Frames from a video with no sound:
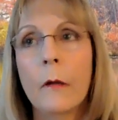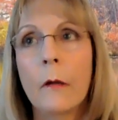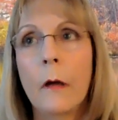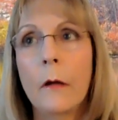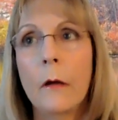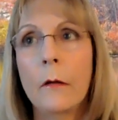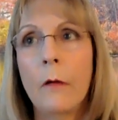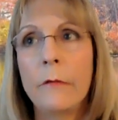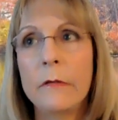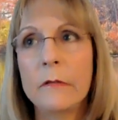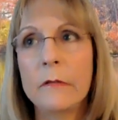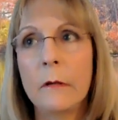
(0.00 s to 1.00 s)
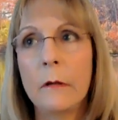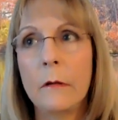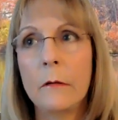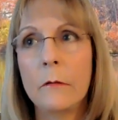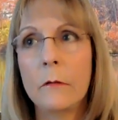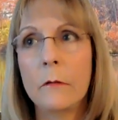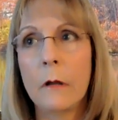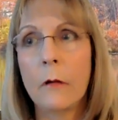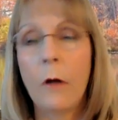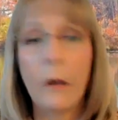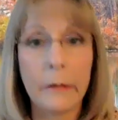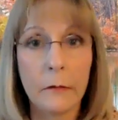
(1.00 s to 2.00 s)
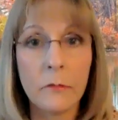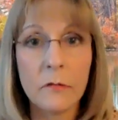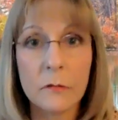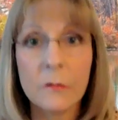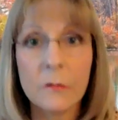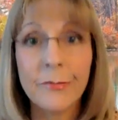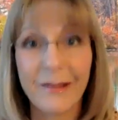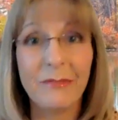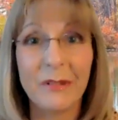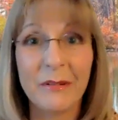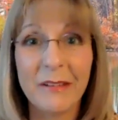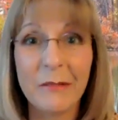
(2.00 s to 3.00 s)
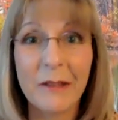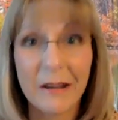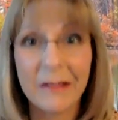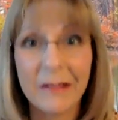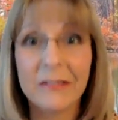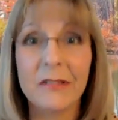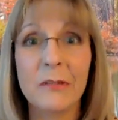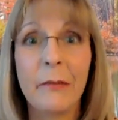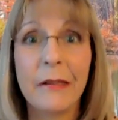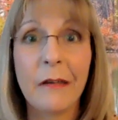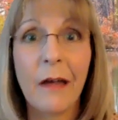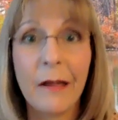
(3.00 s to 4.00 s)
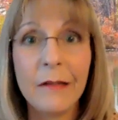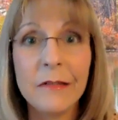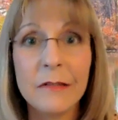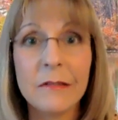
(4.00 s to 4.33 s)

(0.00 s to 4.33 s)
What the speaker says: Obviously, clairaudience is what I'm doing when I listen to my guides.